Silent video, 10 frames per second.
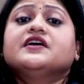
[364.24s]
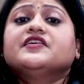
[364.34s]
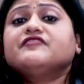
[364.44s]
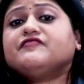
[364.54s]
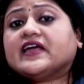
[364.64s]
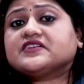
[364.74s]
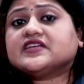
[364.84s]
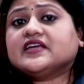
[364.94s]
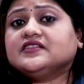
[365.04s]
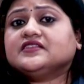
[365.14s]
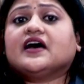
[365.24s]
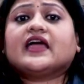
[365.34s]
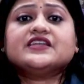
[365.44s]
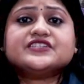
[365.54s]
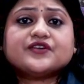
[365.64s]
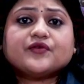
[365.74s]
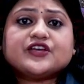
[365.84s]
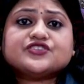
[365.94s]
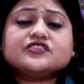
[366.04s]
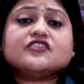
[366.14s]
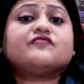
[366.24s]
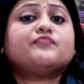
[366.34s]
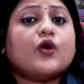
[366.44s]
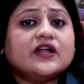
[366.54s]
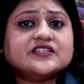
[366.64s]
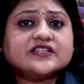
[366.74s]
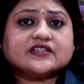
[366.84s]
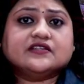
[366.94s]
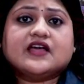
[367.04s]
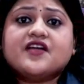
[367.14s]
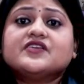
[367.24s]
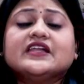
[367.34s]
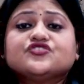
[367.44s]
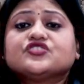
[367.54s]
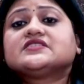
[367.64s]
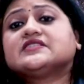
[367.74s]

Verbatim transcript: reflecting the integration of political and religious